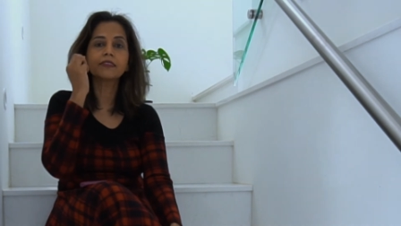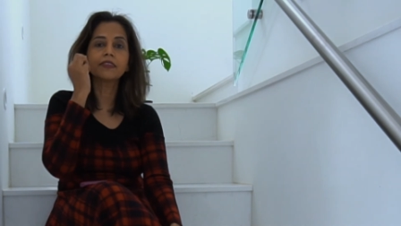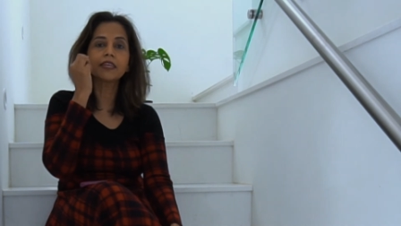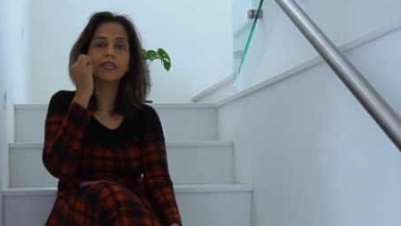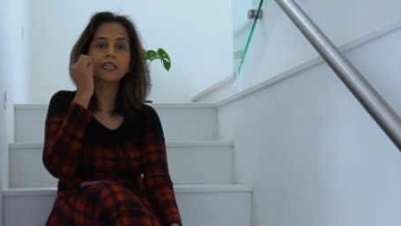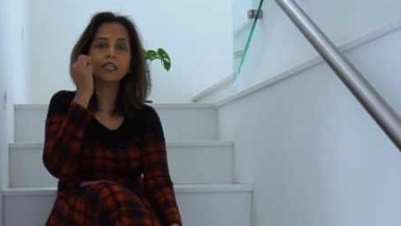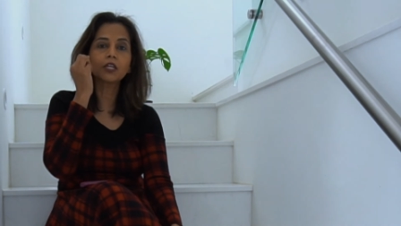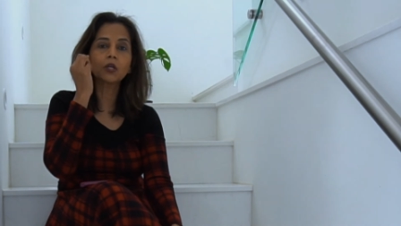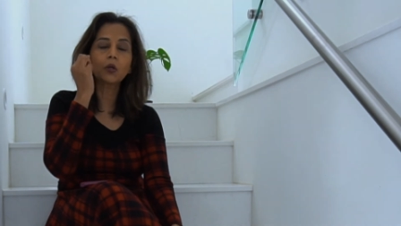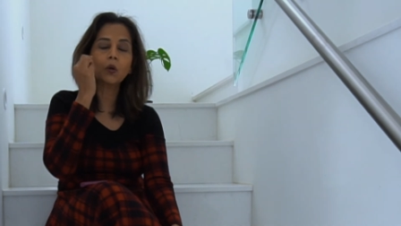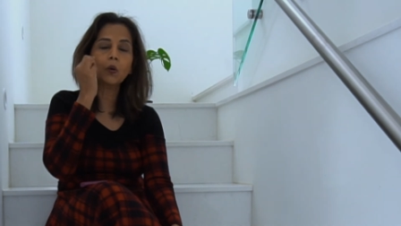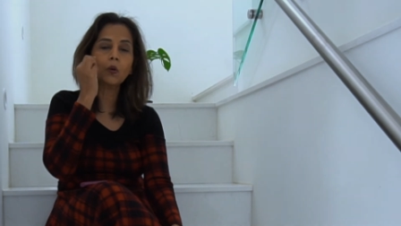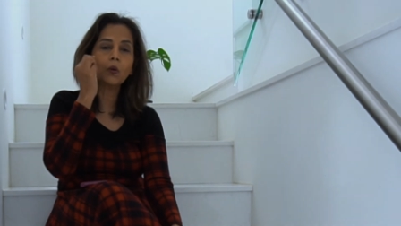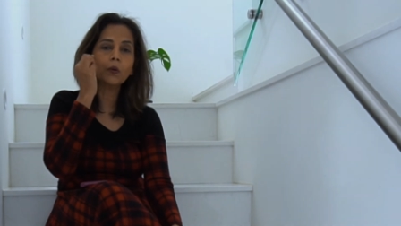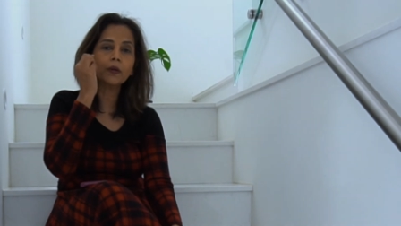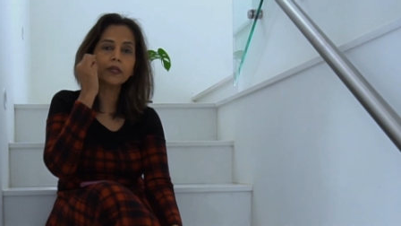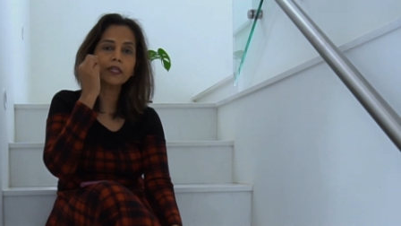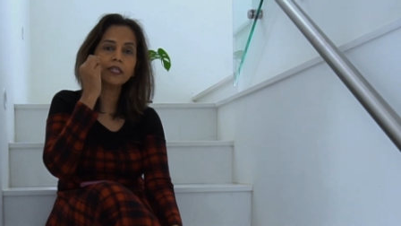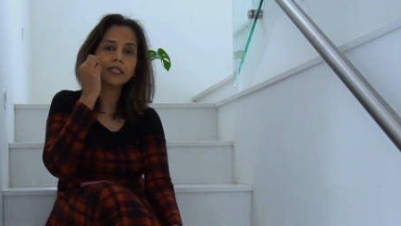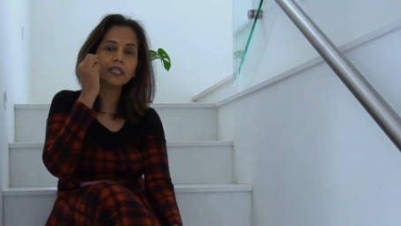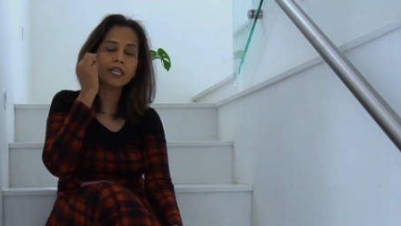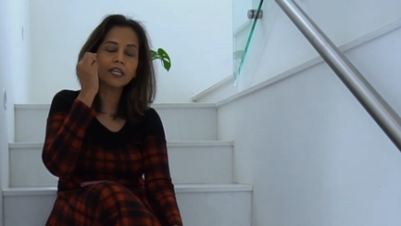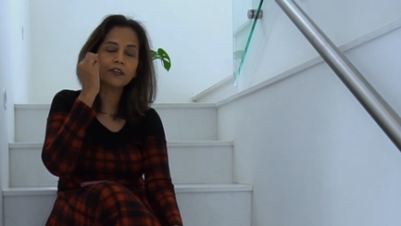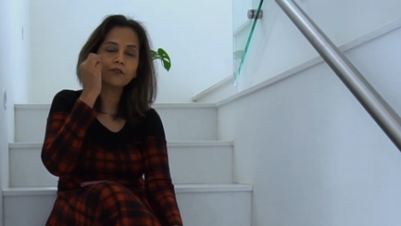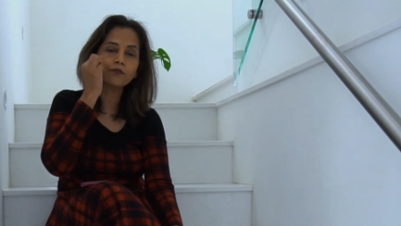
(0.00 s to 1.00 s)
they go
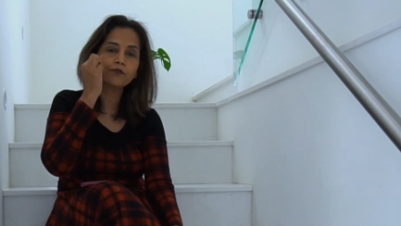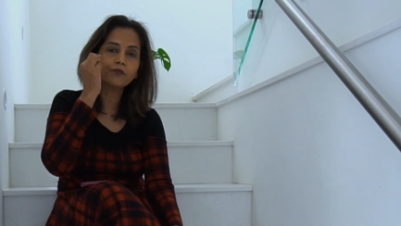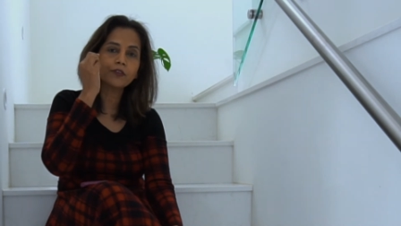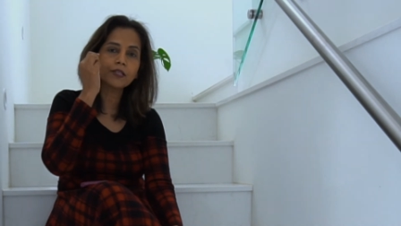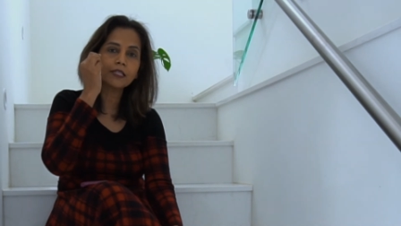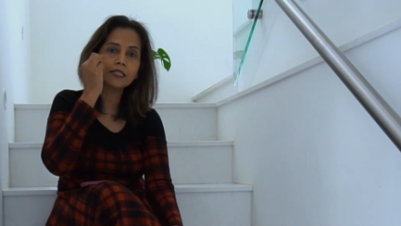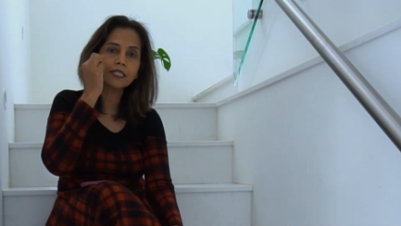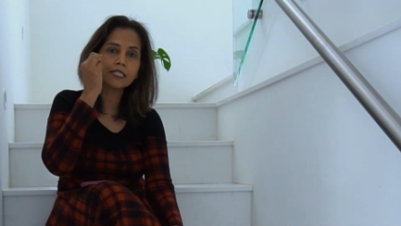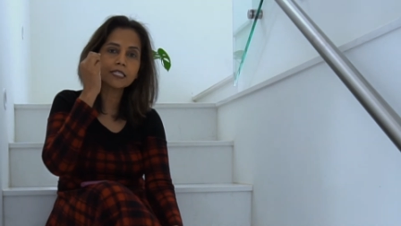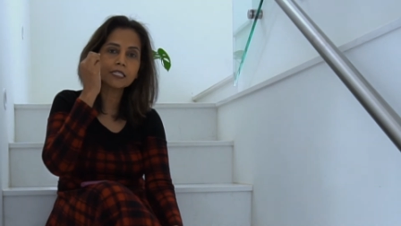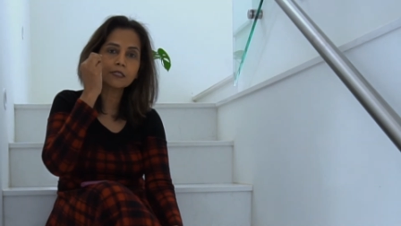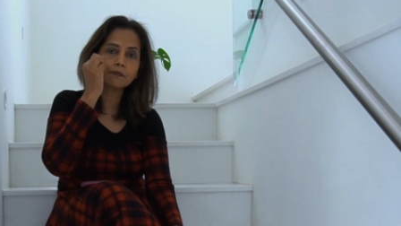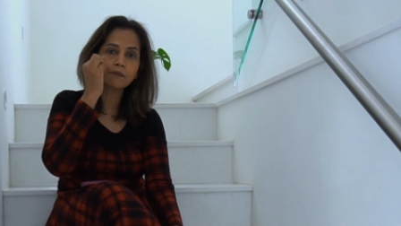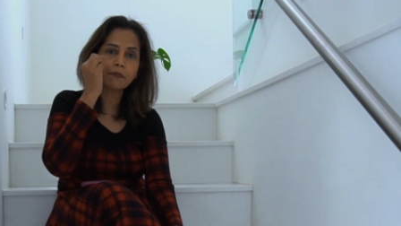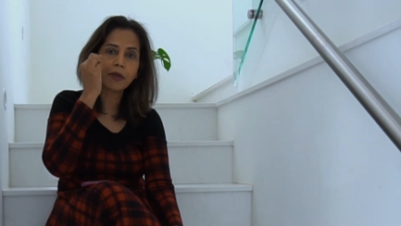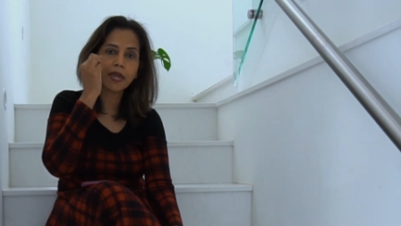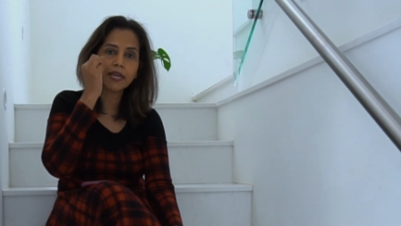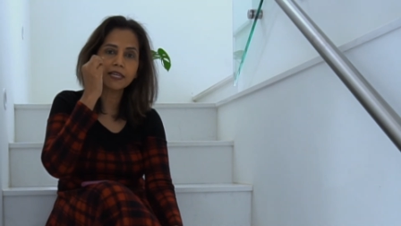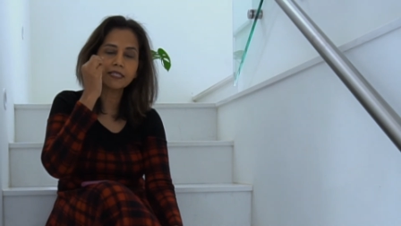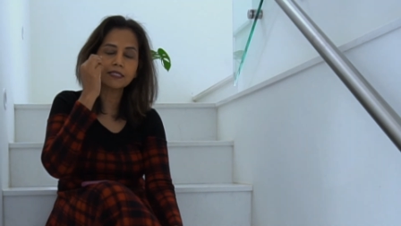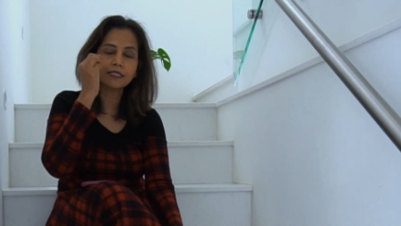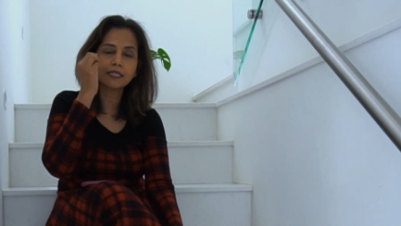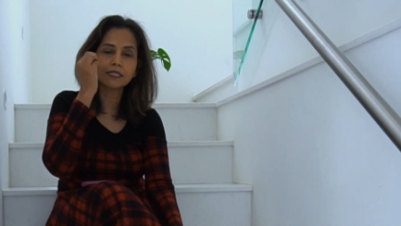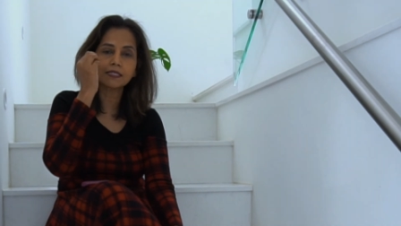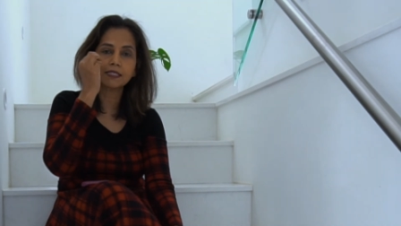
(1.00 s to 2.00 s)
in and fill the
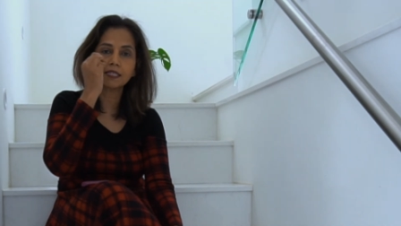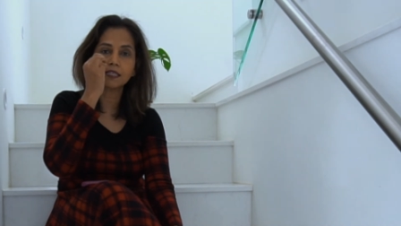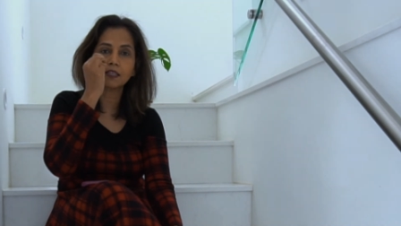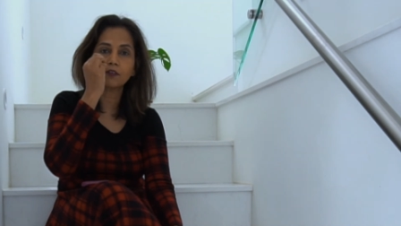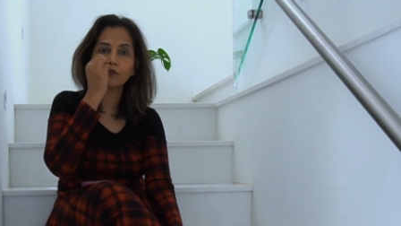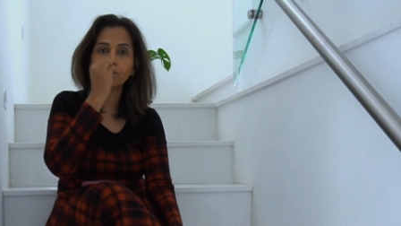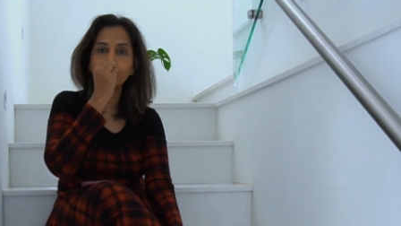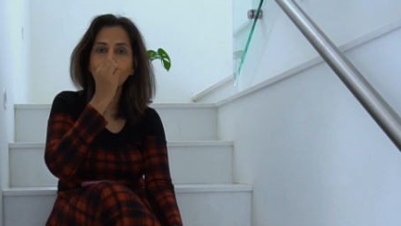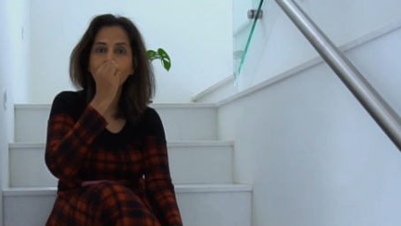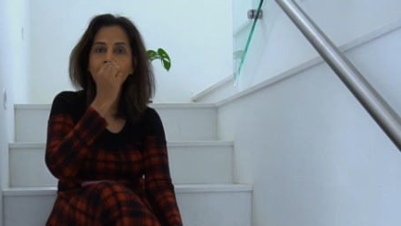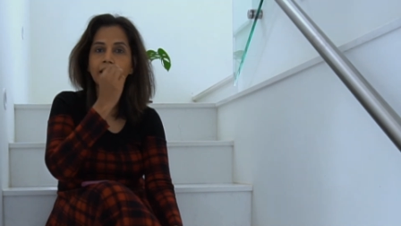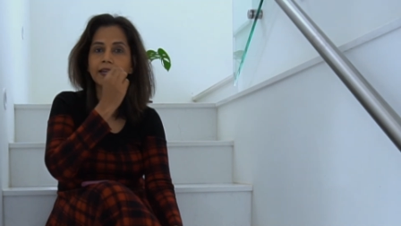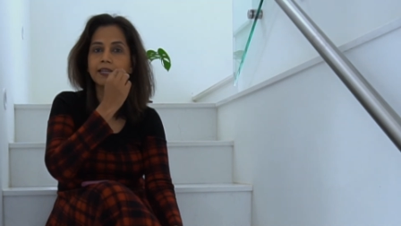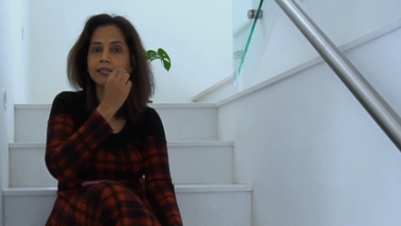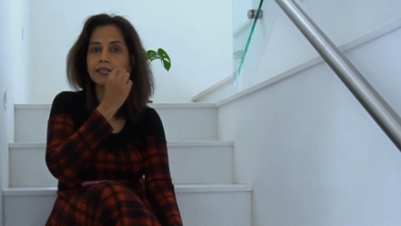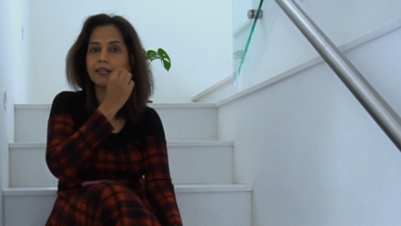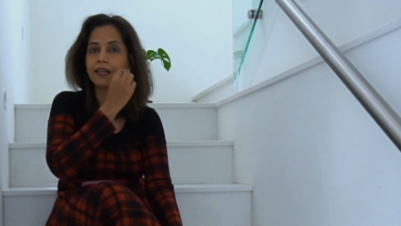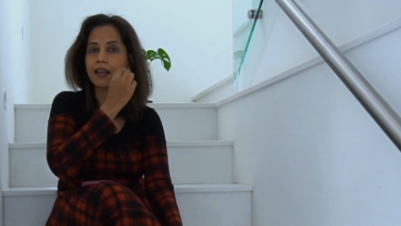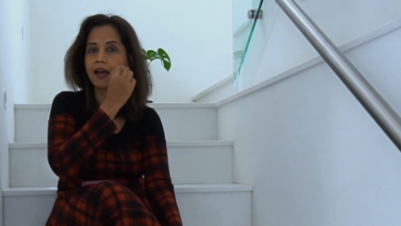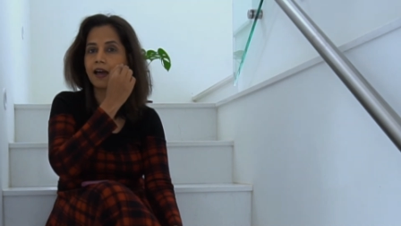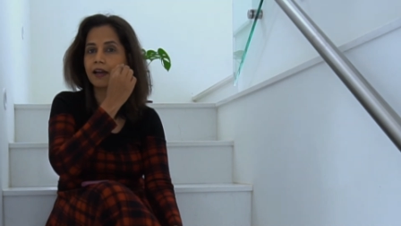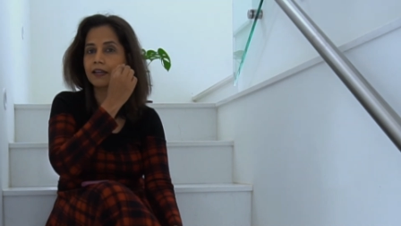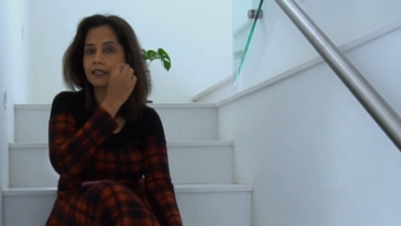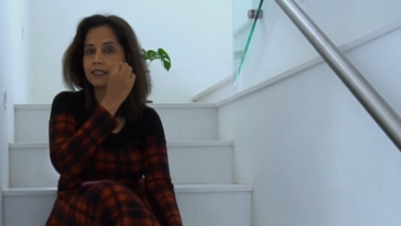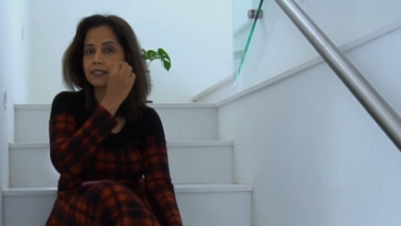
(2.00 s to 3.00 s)
spaces in the fine
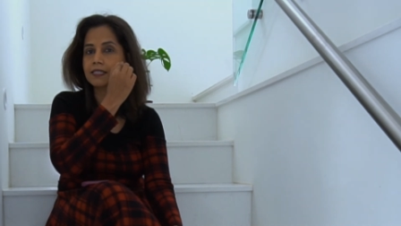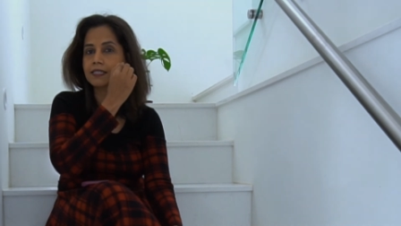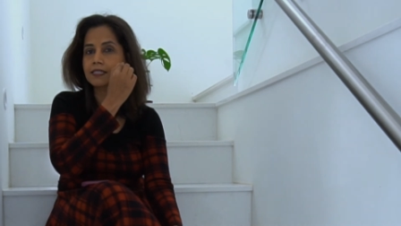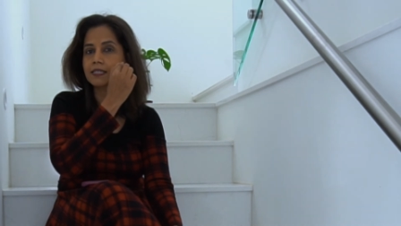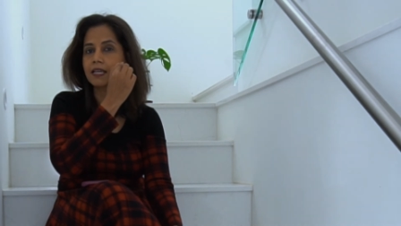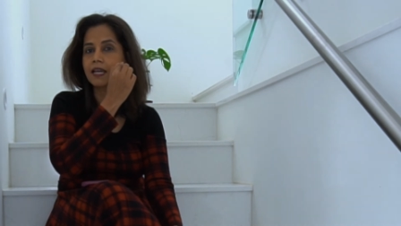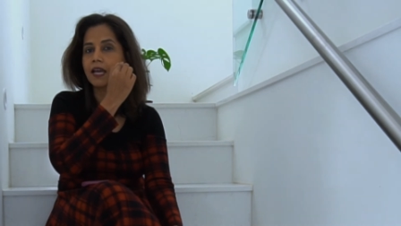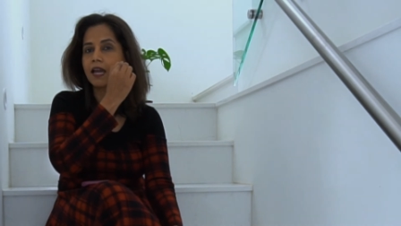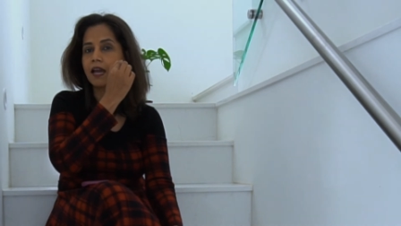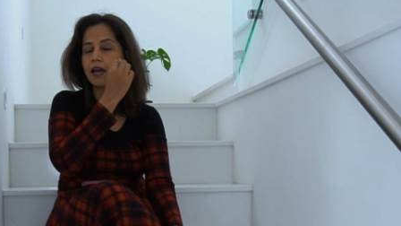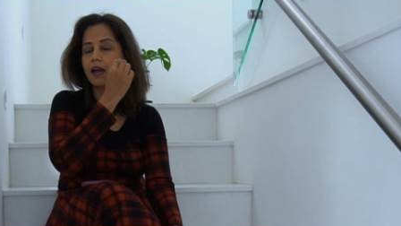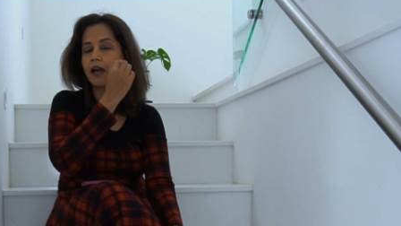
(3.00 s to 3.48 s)
lines